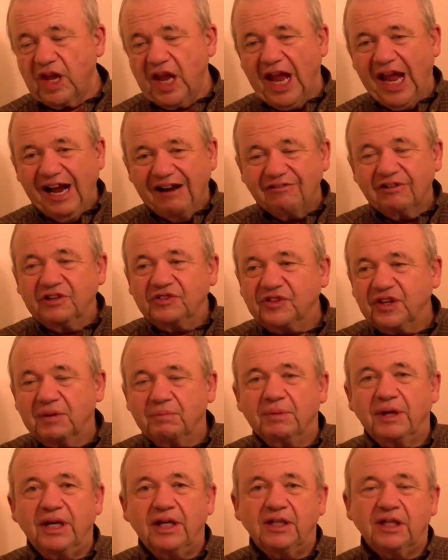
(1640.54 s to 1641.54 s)
everything
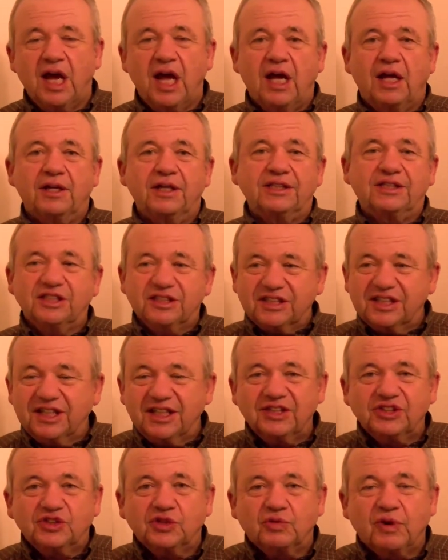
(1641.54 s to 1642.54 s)
being done. This is an
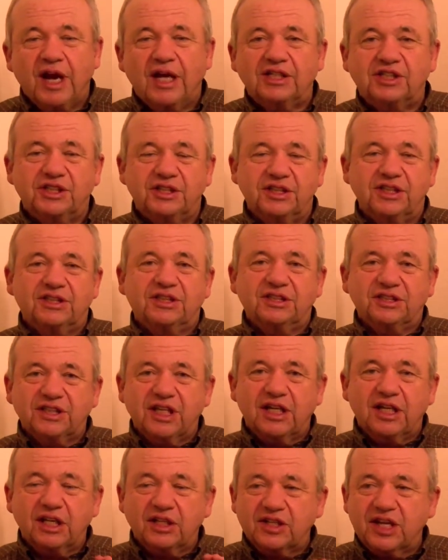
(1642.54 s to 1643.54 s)
insurrection. This is
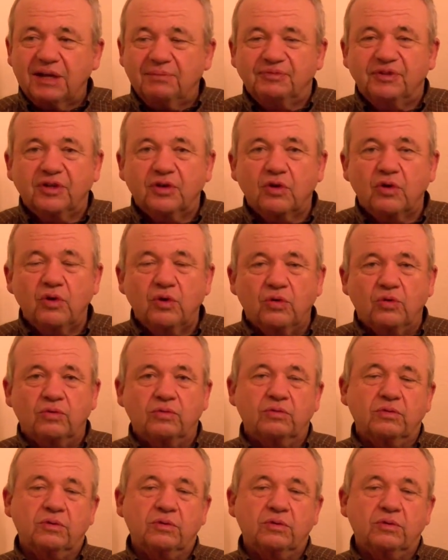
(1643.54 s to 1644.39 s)
an attempted coup.